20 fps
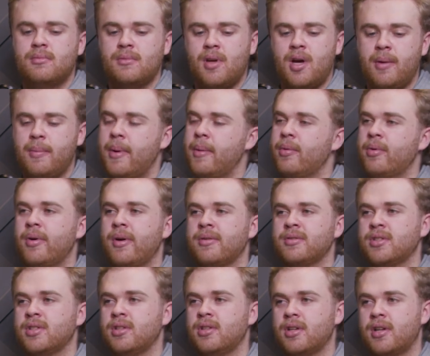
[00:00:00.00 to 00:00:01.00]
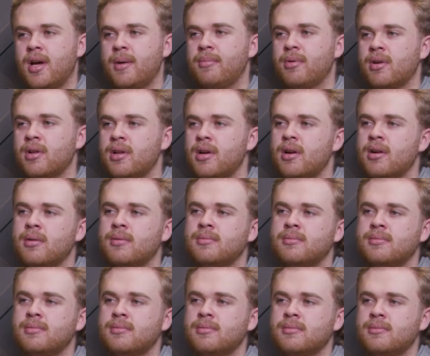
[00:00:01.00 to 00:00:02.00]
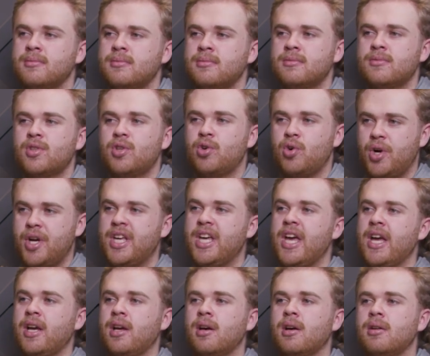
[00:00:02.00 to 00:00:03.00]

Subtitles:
I remember what I was going to look up earlier. Cringing.